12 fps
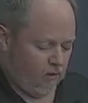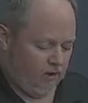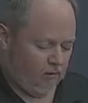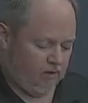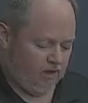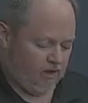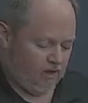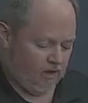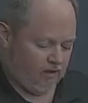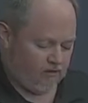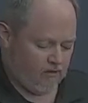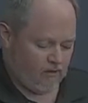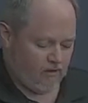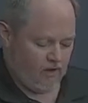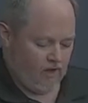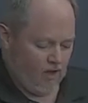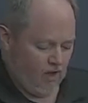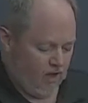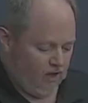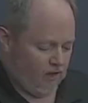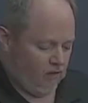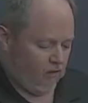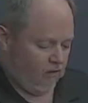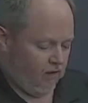When a bee entered, I
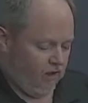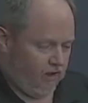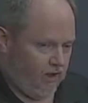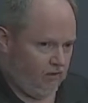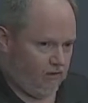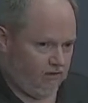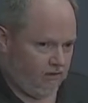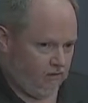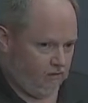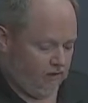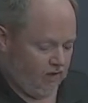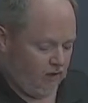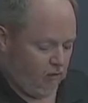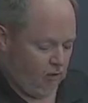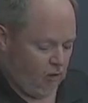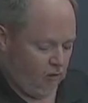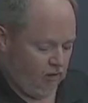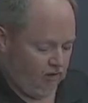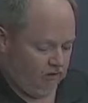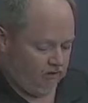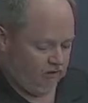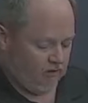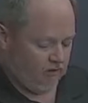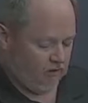held a narrative in a
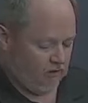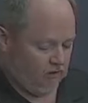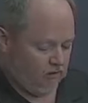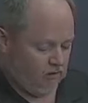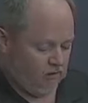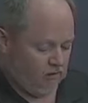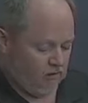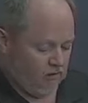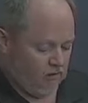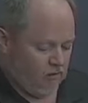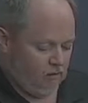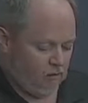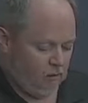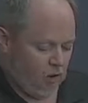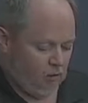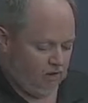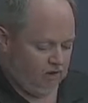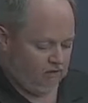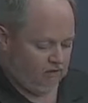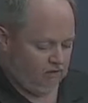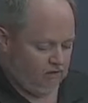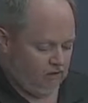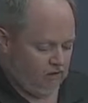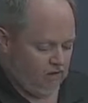moment. Moment,
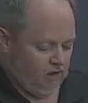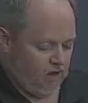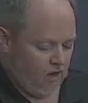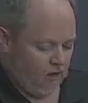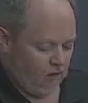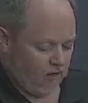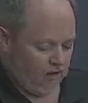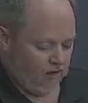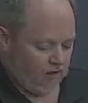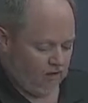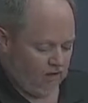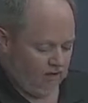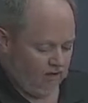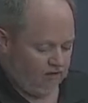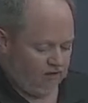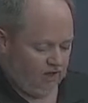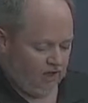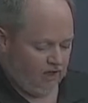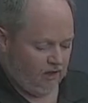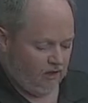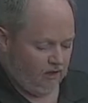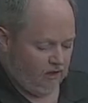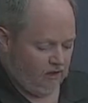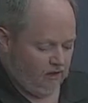a link in a
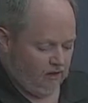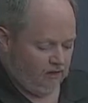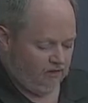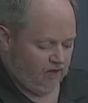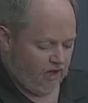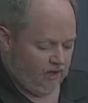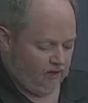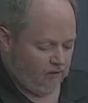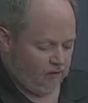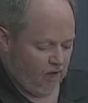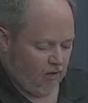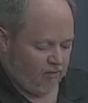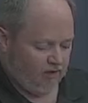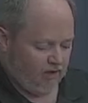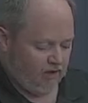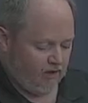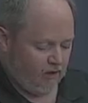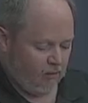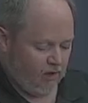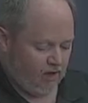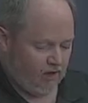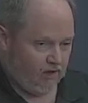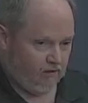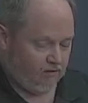chain, chain dropped in a
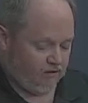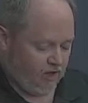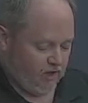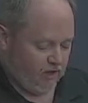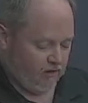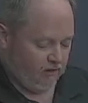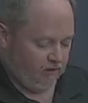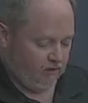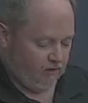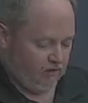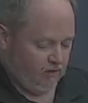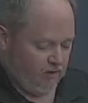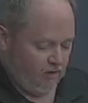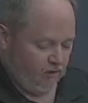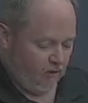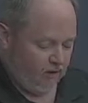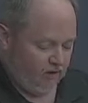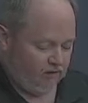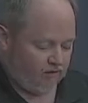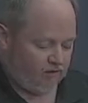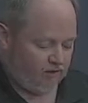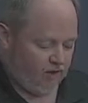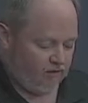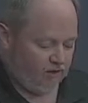bucket of chains, links
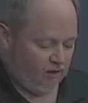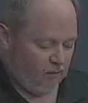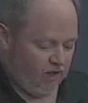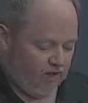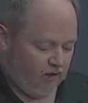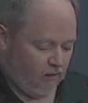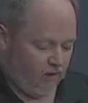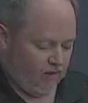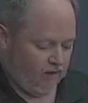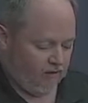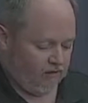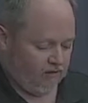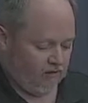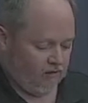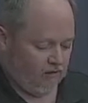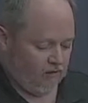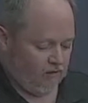touching many links.